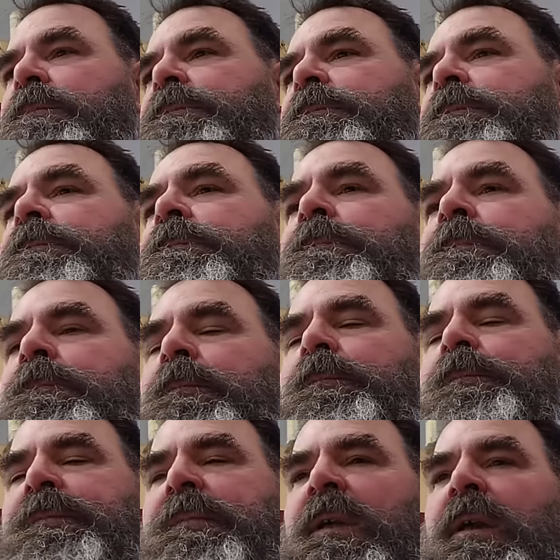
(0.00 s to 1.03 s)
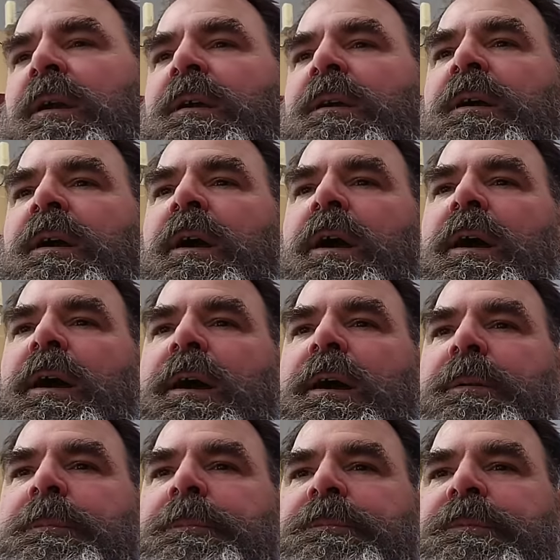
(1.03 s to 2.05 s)

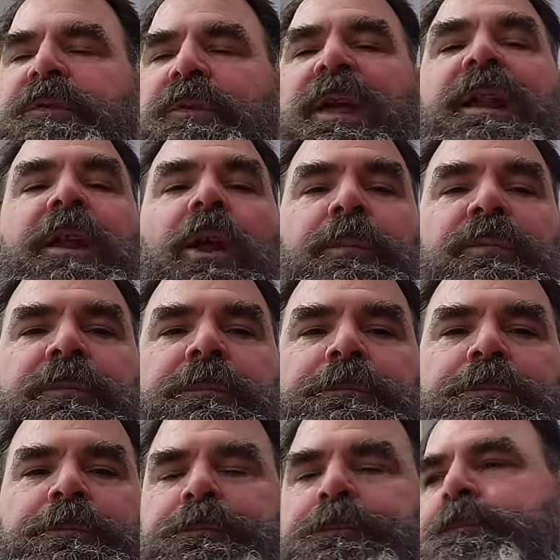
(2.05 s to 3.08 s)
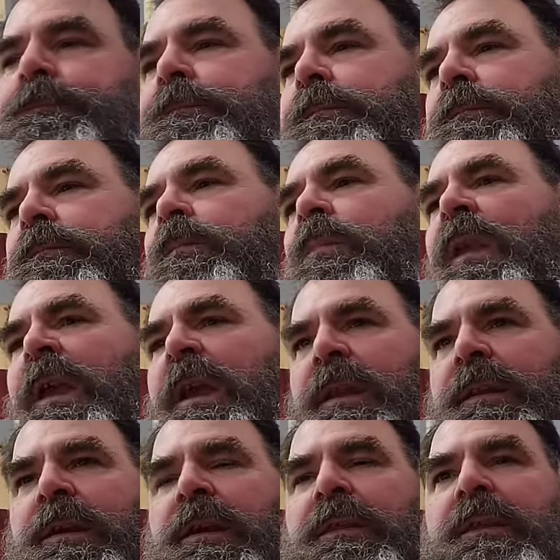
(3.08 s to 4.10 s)
um, so that helps.
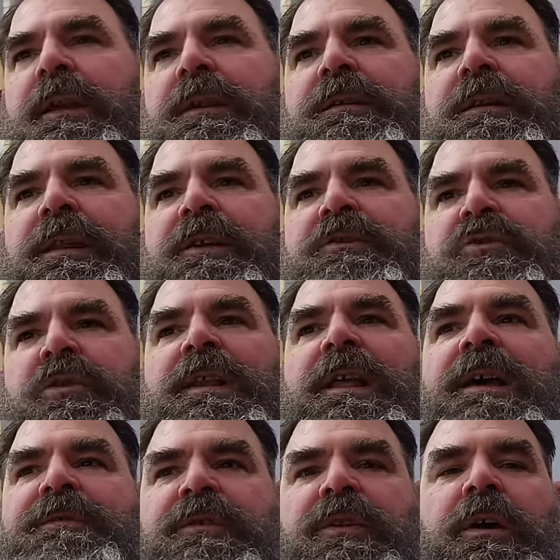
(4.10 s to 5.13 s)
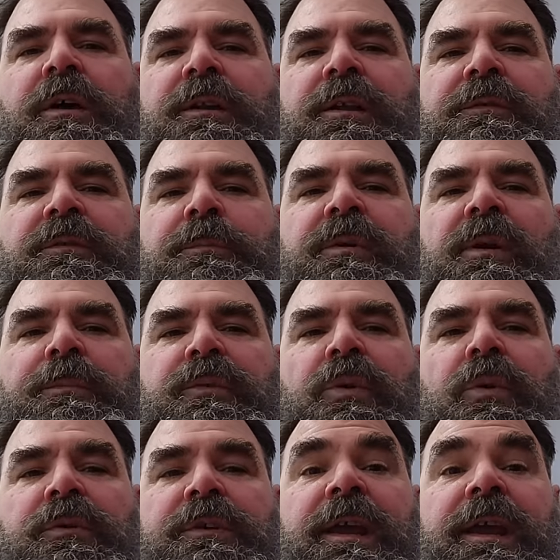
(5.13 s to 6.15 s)
And uh, they, they should last long enough to pump the
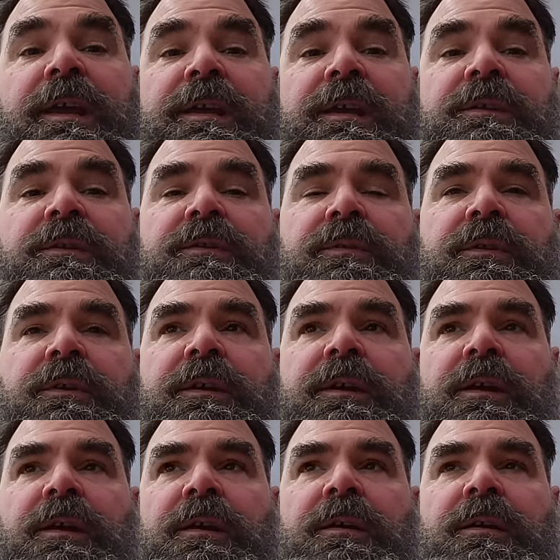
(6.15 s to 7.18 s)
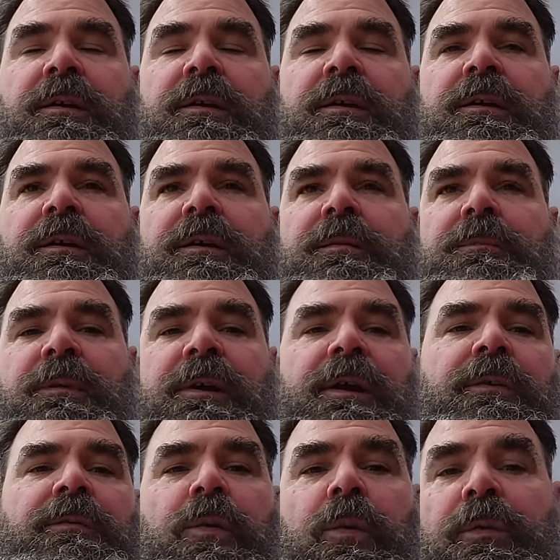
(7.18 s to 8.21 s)
whole tank into the uh, my
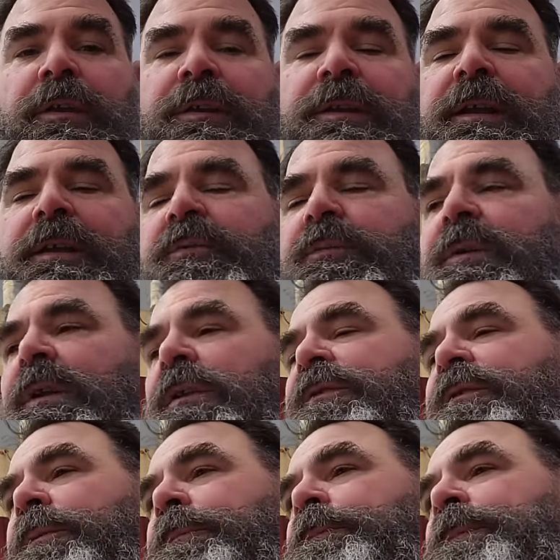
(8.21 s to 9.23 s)
holding tank as well. So